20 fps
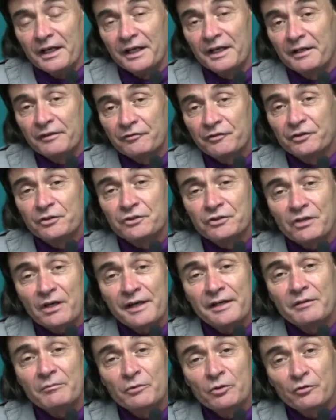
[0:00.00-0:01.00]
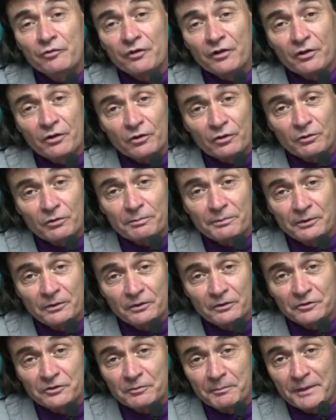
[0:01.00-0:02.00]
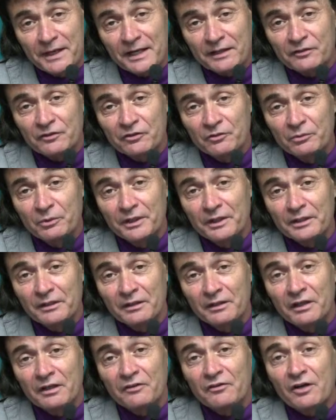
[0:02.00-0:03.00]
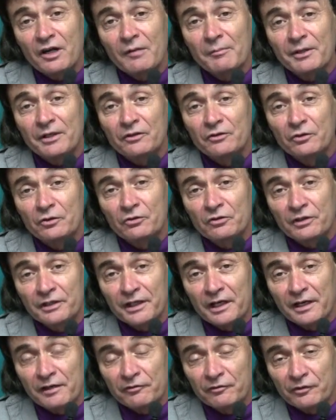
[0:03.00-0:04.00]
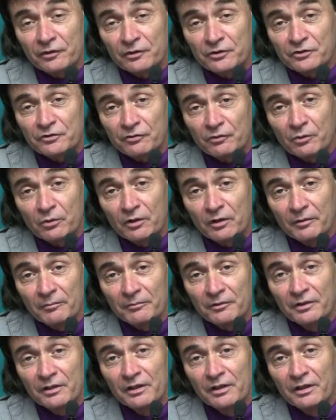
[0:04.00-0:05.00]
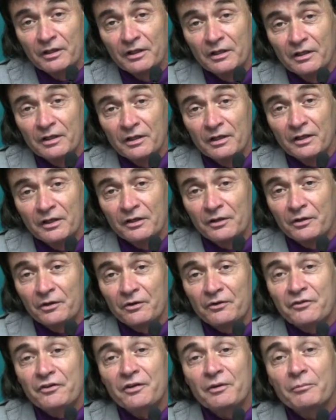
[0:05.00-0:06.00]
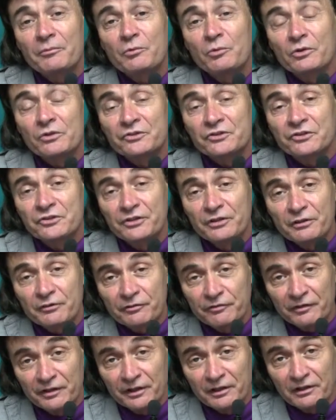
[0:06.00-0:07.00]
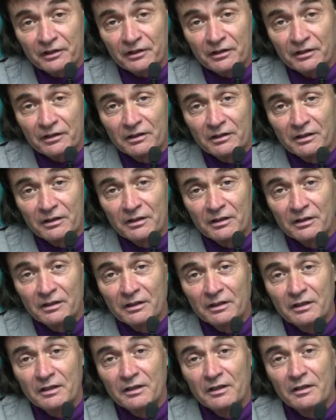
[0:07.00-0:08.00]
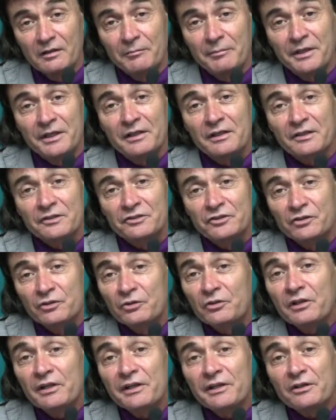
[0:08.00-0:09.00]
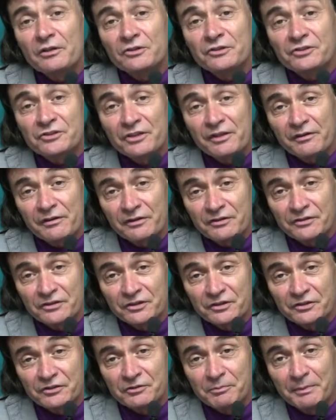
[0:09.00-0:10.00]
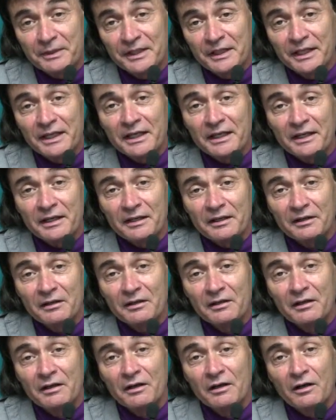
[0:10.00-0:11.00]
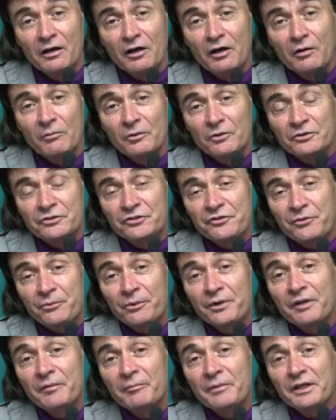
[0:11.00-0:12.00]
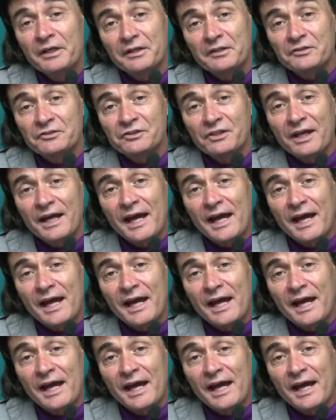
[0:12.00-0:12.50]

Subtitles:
And if you try to move the goalposts back to when atomic nuclei first formed, your attempt will still fail, because nucleosynthesis began almost 3 minutes